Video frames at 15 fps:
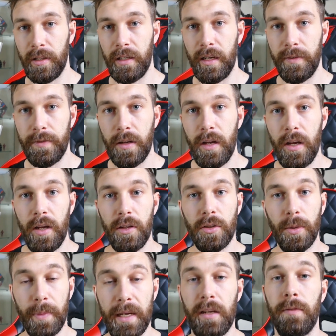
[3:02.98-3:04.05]
enough
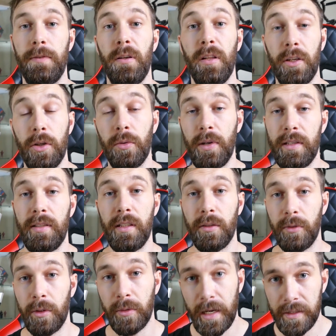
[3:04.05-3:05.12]
to make it feel like you're wrestling a
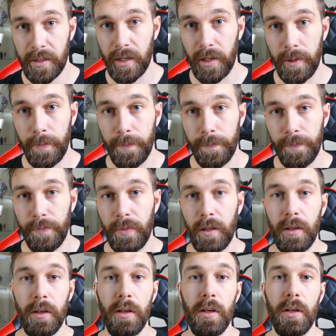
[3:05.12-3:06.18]
real race car.
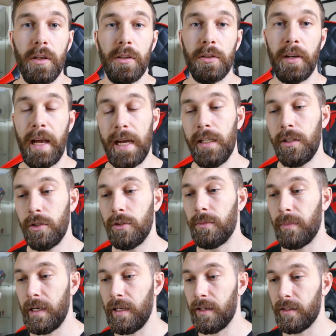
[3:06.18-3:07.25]
So 8 Newton
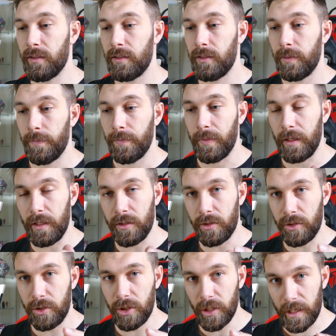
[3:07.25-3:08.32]
meters
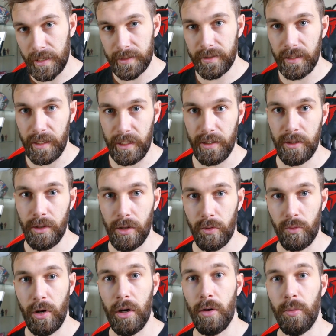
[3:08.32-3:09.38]
is just into the
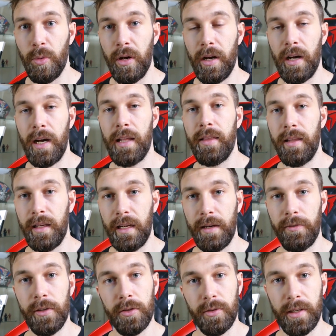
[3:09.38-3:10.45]
realm where I think
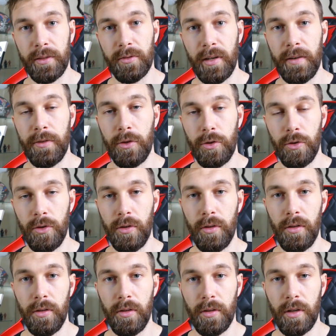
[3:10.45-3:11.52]
every direct drive should
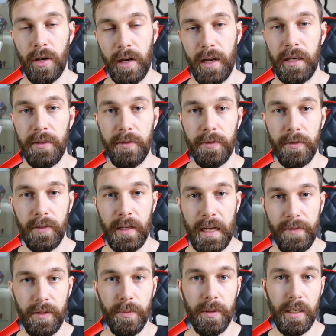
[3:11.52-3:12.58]
kind of
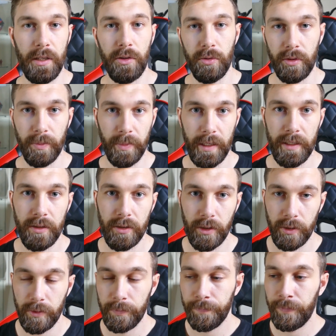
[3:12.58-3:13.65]
have the potential to be.
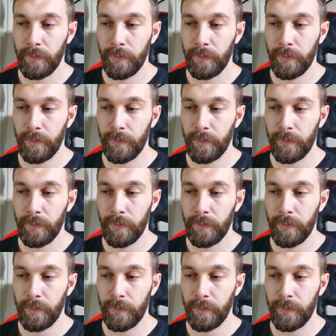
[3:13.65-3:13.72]
So